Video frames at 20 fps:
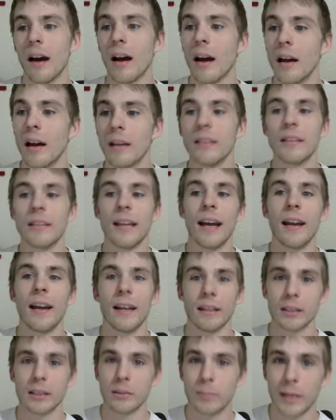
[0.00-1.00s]
net
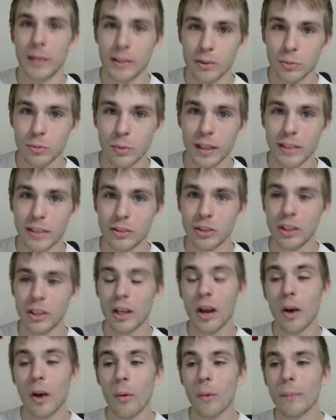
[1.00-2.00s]
expense
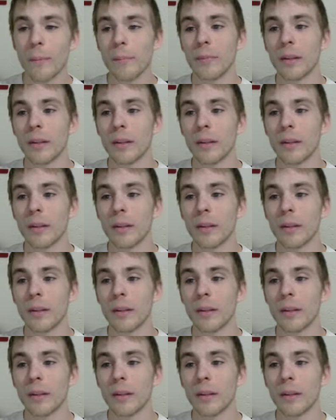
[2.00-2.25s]
ratio,